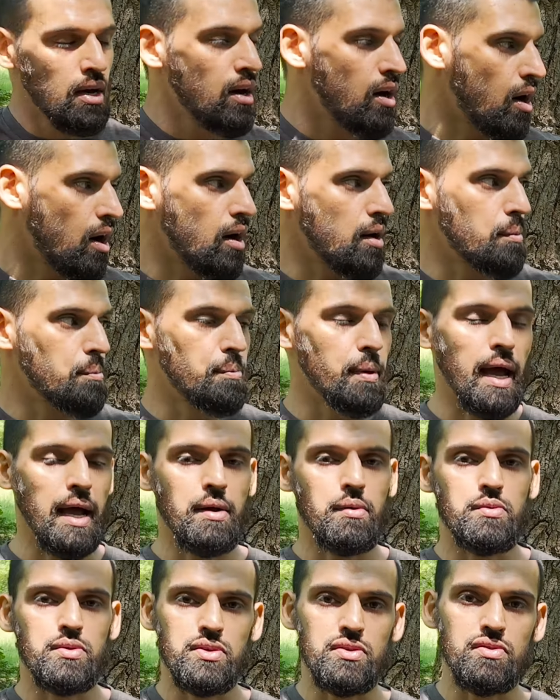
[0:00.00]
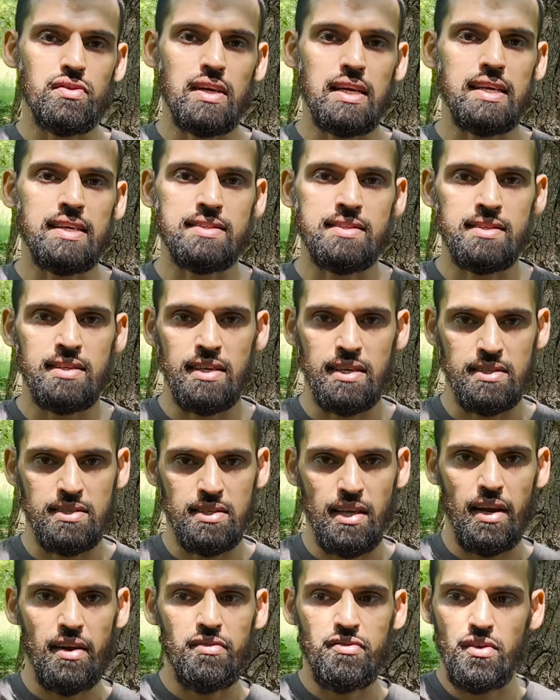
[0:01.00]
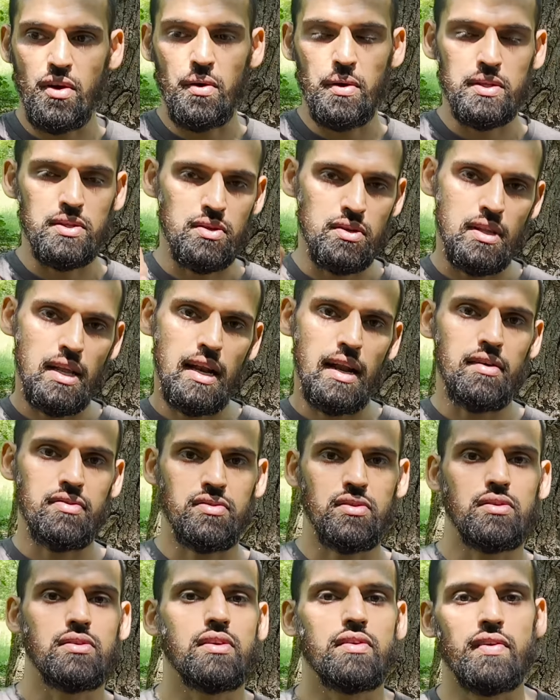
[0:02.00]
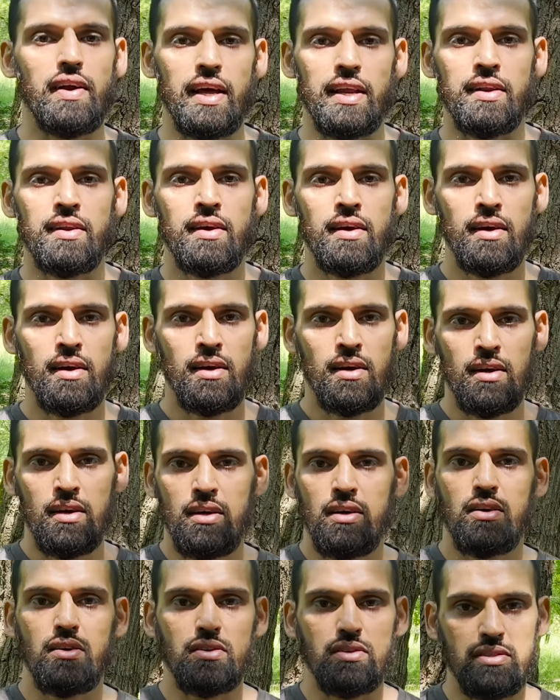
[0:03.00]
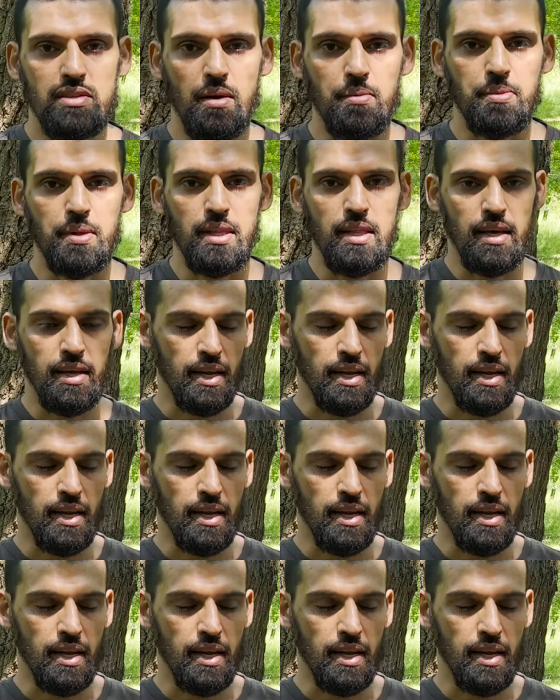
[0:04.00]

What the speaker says: arm back when you release instead of going to the left or the right or something like